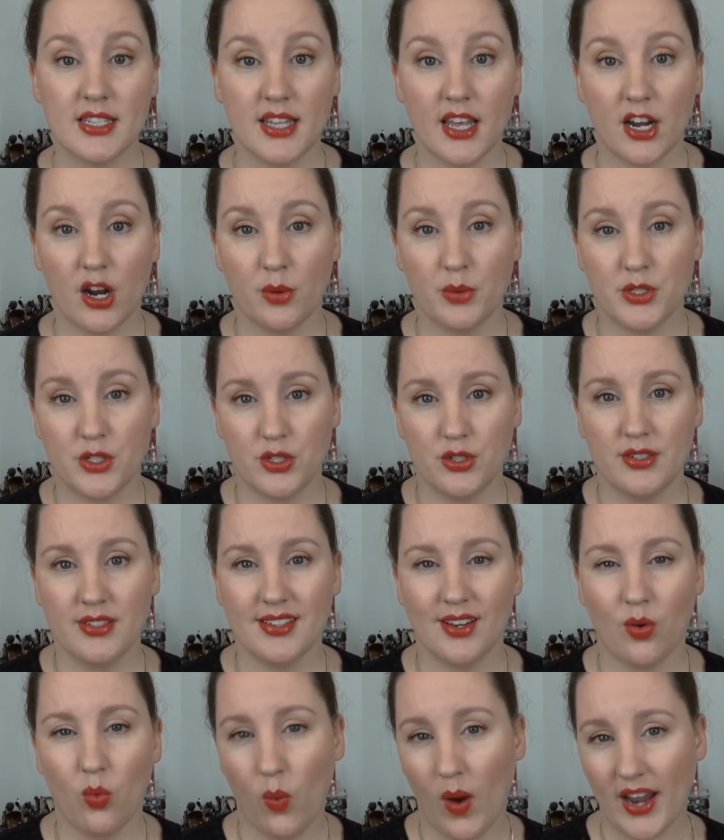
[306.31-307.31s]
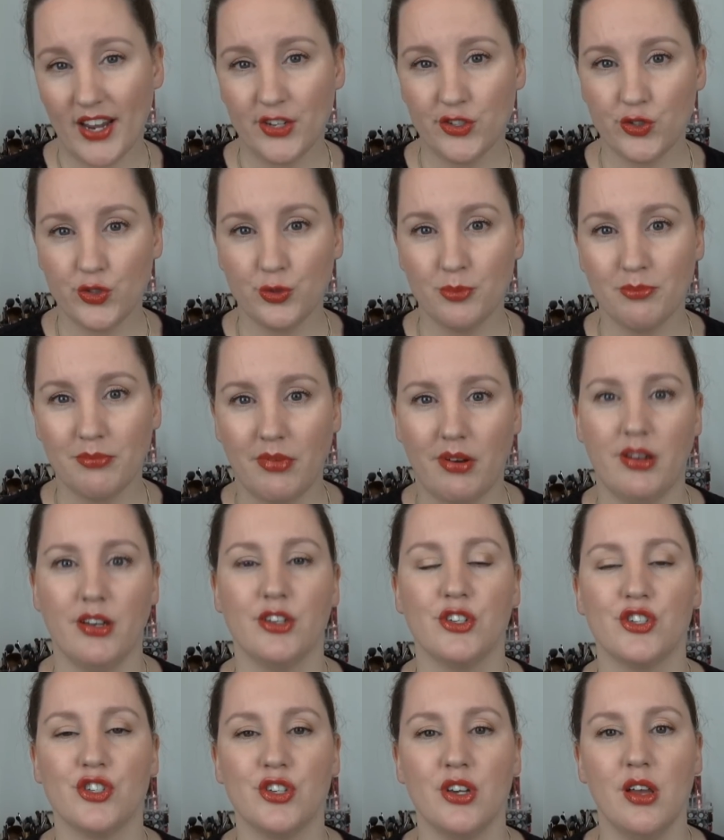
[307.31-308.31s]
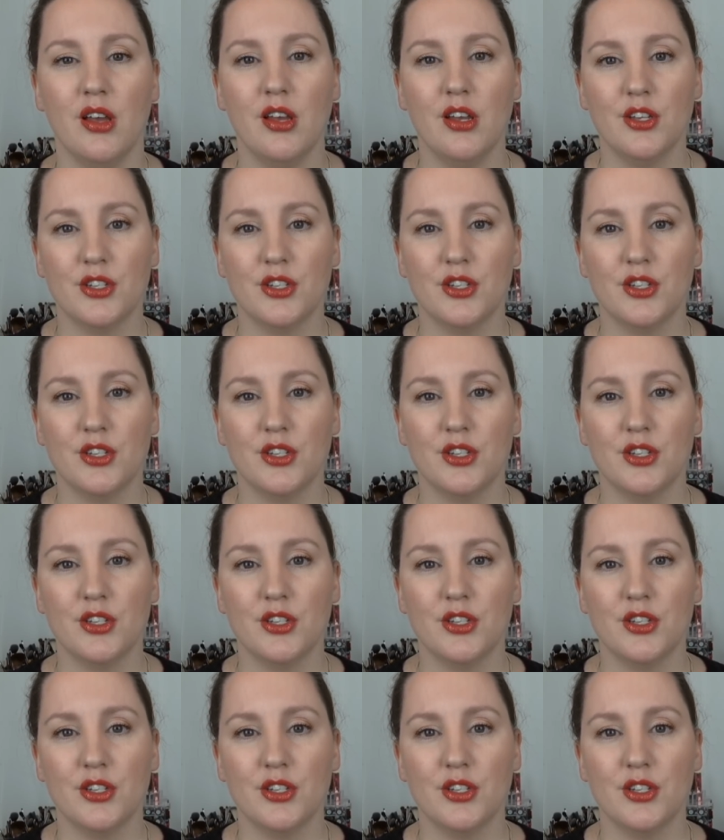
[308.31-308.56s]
that I was using way too much.